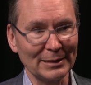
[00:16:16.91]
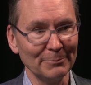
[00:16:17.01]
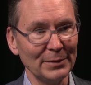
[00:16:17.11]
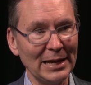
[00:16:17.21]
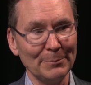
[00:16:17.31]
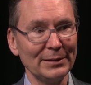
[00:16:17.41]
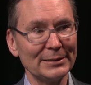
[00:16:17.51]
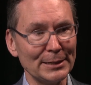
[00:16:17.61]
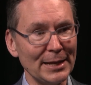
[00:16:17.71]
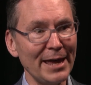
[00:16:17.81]
And
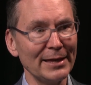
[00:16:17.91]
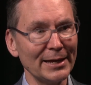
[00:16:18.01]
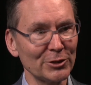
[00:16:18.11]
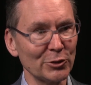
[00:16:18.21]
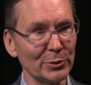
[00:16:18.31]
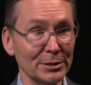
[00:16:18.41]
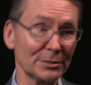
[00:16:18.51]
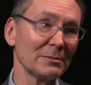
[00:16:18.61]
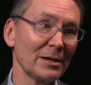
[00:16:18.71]
today the answer is